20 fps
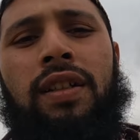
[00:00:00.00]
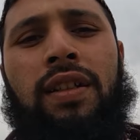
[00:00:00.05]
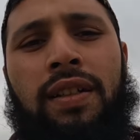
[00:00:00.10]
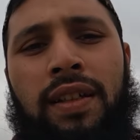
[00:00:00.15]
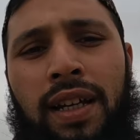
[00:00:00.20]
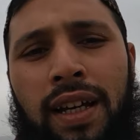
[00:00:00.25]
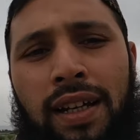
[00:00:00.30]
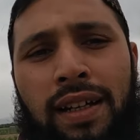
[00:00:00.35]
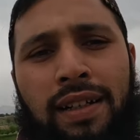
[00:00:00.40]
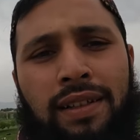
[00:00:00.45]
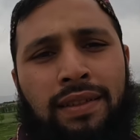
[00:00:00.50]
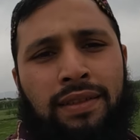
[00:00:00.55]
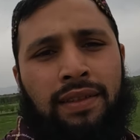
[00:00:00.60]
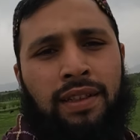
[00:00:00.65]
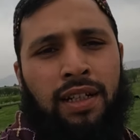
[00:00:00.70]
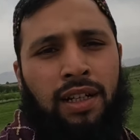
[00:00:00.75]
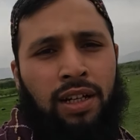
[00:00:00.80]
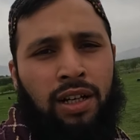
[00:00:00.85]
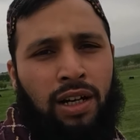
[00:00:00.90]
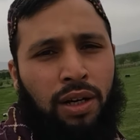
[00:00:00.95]
yeah
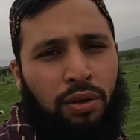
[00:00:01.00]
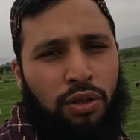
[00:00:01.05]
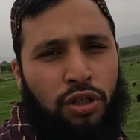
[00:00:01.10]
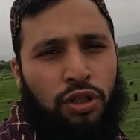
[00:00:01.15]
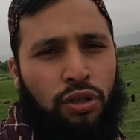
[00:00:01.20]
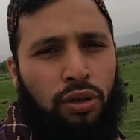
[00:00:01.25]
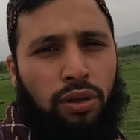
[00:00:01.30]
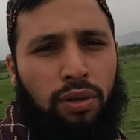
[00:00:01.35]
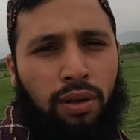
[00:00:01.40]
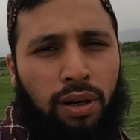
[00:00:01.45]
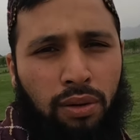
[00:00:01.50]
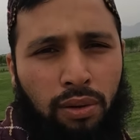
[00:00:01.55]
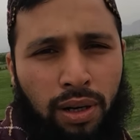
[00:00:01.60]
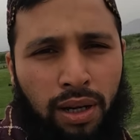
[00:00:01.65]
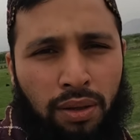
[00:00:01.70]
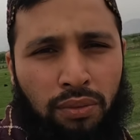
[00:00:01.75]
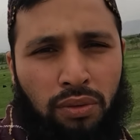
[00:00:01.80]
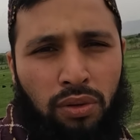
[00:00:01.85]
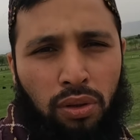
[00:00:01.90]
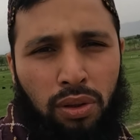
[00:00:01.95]
I will show you
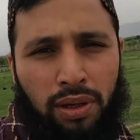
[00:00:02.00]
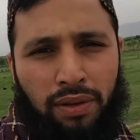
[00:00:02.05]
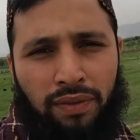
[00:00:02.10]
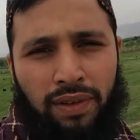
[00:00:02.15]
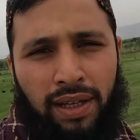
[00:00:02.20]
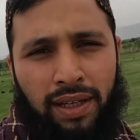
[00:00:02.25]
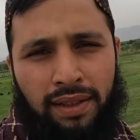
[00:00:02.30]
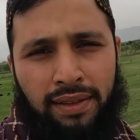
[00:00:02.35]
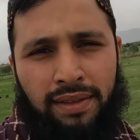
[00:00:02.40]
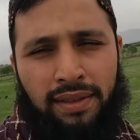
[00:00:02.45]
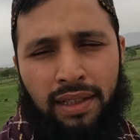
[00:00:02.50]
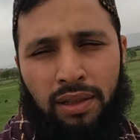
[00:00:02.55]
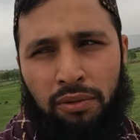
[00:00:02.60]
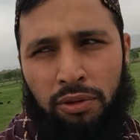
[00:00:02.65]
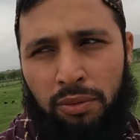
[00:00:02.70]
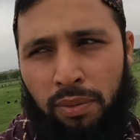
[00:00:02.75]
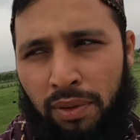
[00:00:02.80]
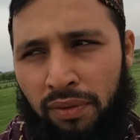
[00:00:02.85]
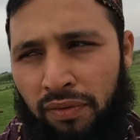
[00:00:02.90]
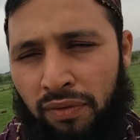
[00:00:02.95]
around all Afghanistan
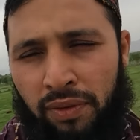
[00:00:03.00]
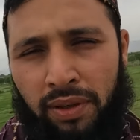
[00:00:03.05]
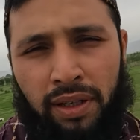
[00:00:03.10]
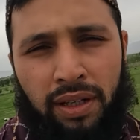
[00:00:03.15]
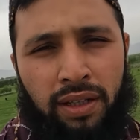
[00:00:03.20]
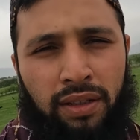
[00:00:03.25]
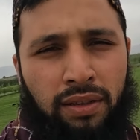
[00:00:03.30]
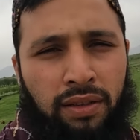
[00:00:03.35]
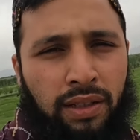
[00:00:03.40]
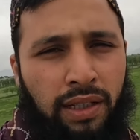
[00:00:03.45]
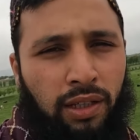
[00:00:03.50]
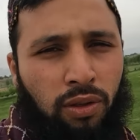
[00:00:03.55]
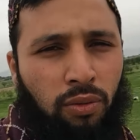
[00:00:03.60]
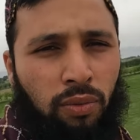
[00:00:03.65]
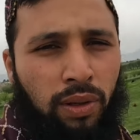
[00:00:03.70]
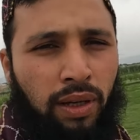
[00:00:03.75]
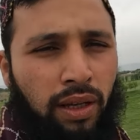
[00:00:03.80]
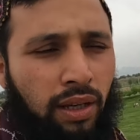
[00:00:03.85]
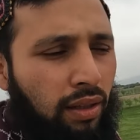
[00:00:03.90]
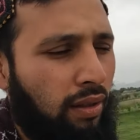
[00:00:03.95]
with my friend
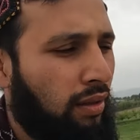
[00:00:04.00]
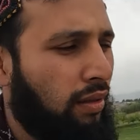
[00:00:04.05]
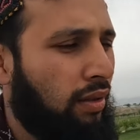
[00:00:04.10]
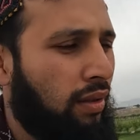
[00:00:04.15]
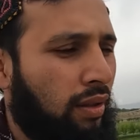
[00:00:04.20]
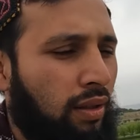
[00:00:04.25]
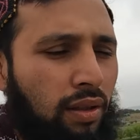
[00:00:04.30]
Huey